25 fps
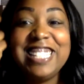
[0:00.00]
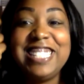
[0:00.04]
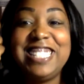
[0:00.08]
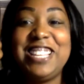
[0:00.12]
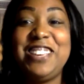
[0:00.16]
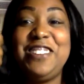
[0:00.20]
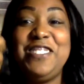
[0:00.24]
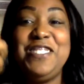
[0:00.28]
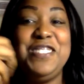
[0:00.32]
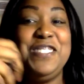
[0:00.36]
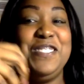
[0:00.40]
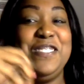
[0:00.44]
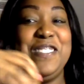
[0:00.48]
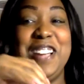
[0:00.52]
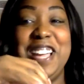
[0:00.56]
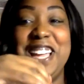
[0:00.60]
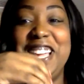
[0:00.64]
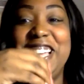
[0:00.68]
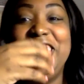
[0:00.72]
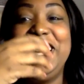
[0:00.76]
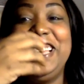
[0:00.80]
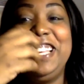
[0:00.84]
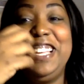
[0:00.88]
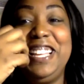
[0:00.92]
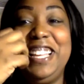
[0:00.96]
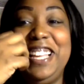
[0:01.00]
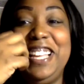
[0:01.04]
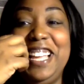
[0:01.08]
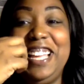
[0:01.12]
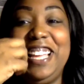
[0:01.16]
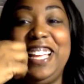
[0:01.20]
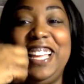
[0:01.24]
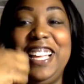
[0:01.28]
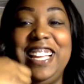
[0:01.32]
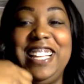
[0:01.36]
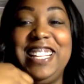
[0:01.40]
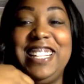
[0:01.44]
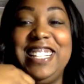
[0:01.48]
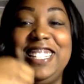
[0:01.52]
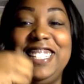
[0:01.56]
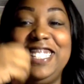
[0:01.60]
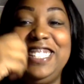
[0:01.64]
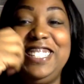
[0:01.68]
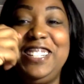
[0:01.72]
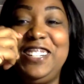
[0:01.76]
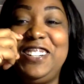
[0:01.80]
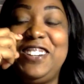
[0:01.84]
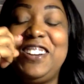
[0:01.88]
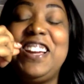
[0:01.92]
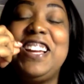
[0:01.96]
So, anyway,
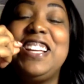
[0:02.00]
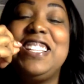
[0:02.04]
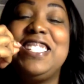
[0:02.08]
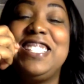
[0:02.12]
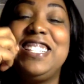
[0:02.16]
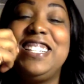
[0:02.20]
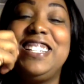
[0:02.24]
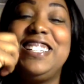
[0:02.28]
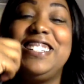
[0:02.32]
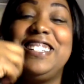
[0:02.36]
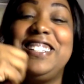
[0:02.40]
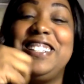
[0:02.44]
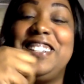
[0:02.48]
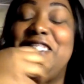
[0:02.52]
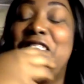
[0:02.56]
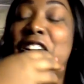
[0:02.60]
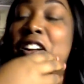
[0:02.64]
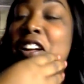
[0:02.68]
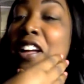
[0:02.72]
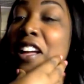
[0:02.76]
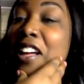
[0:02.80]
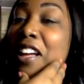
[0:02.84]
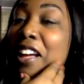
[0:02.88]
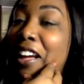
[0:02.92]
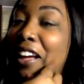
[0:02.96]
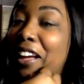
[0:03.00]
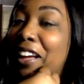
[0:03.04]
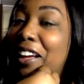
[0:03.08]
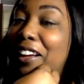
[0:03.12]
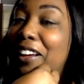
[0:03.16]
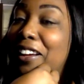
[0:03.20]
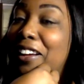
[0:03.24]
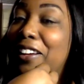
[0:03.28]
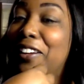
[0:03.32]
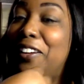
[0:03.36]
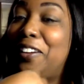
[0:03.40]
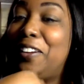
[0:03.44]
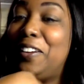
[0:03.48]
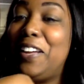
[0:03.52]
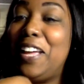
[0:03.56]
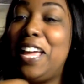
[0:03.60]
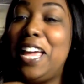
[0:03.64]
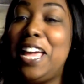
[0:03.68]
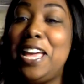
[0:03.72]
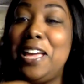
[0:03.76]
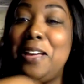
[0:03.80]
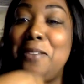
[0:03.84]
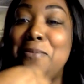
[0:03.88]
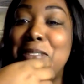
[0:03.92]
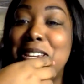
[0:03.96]
you crazy girl.
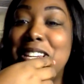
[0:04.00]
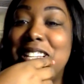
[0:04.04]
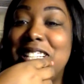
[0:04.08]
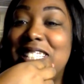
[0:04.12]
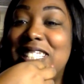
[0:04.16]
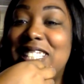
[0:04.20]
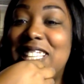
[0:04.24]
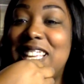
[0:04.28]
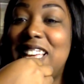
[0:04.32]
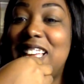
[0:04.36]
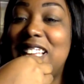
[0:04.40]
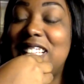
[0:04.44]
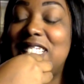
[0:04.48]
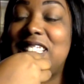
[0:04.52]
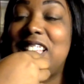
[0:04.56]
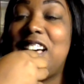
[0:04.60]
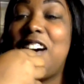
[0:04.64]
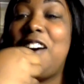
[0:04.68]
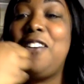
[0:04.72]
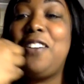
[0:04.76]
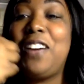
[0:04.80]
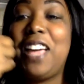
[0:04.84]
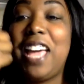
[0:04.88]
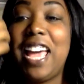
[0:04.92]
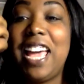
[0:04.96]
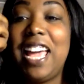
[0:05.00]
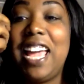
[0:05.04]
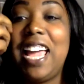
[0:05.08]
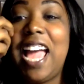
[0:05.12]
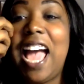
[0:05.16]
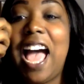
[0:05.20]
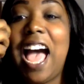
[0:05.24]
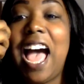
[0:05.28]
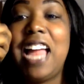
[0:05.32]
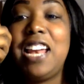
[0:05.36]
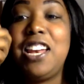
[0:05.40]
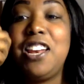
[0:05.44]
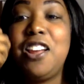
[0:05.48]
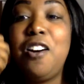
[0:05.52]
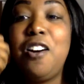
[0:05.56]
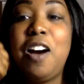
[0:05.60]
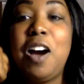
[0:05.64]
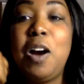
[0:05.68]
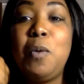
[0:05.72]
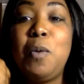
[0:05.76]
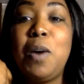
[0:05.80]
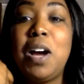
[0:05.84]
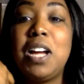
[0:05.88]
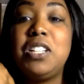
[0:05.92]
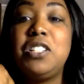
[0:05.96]
Ebony says, okay, I know I
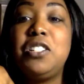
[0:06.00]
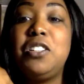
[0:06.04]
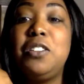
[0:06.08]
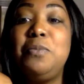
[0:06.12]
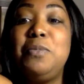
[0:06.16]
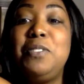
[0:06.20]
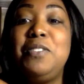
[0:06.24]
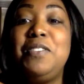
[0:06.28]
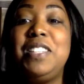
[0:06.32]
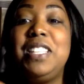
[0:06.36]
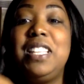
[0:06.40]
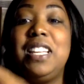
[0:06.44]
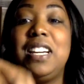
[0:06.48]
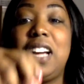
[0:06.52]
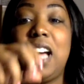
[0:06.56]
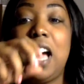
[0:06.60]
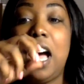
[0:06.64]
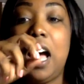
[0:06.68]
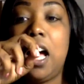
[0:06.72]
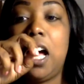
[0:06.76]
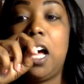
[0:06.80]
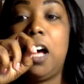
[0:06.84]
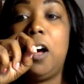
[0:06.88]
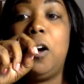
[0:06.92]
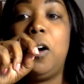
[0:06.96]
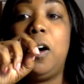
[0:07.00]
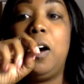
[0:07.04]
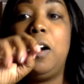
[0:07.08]
watched the movie The Call.